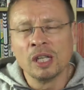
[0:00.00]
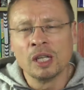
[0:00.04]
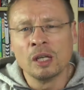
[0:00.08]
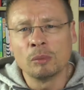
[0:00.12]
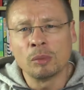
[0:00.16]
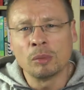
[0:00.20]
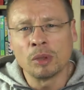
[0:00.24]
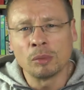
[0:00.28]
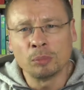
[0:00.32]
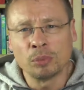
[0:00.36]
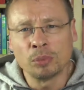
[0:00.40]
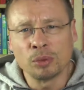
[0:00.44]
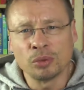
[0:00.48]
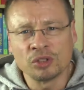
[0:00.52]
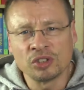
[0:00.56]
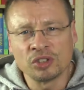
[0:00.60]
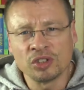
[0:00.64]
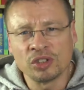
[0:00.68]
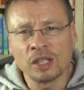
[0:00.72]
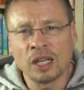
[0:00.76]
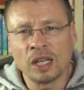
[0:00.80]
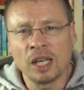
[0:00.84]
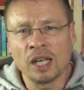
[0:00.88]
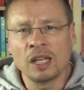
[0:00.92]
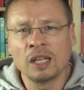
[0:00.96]
but per
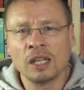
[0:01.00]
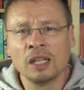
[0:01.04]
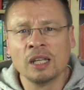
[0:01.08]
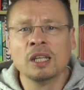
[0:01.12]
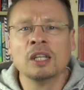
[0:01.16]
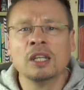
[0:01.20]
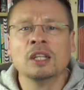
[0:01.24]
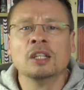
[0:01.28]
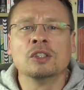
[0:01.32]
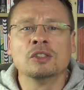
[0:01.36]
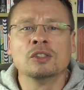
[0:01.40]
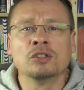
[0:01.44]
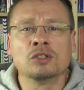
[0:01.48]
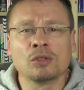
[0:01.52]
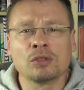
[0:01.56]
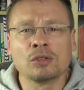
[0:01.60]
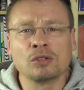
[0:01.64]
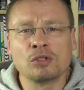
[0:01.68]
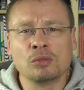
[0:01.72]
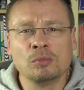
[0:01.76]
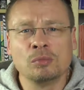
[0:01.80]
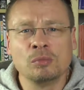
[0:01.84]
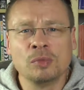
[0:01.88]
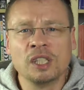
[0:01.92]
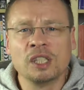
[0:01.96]
se,
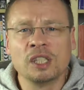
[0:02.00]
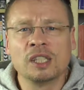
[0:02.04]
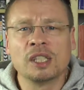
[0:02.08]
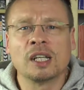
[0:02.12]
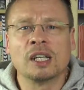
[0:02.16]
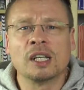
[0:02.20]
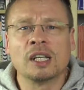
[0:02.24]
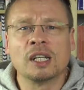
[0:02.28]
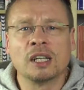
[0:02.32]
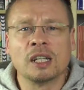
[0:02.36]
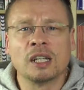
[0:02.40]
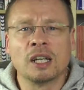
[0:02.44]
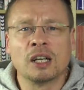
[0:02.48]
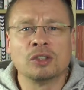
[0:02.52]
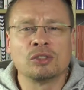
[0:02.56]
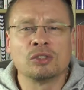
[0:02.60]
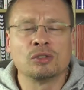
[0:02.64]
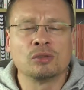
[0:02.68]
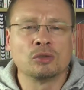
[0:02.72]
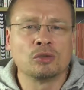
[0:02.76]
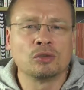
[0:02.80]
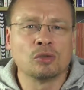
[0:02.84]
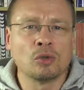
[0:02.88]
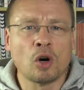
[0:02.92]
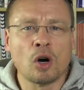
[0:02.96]
social media allows you
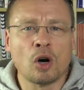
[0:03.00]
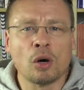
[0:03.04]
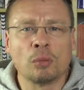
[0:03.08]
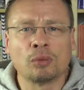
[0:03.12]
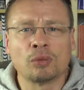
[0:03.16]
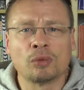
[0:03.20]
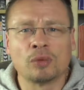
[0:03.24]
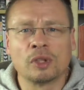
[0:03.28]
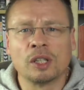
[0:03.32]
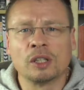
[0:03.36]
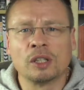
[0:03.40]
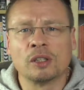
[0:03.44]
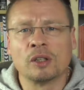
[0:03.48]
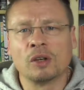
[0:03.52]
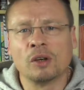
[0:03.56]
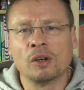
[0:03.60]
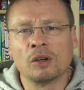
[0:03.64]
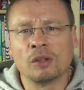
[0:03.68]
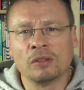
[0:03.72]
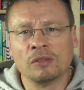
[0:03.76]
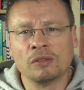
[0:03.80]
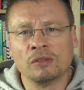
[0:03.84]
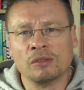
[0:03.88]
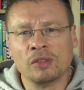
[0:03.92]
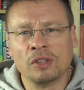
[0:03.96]
to operate on
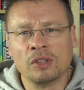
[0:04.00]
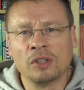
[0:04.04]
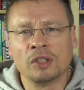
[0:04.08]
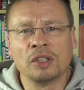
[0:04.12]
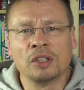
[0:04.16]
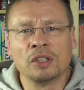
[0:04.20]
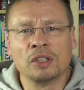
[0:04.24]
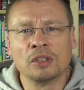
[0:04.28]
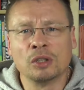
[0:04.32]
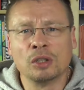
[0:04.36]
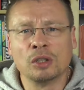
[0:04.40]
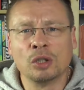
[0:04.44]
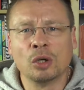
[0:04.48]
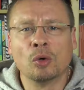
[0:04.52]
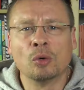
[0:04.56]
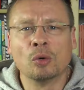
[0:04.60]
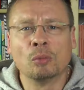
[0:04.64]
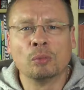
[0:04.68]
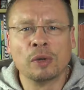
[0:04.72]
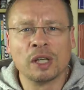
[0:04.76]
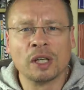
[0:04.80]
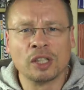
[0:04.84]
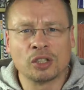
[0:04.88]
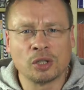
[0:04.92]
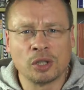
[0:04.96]
a very low
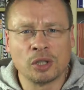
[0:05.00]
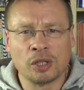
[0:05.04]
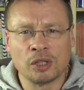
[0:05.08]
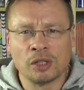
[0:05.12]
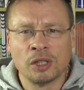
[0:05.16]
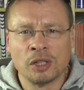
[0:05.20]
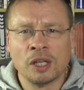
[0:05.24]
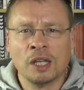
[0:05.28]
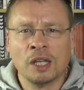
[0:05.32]
budget.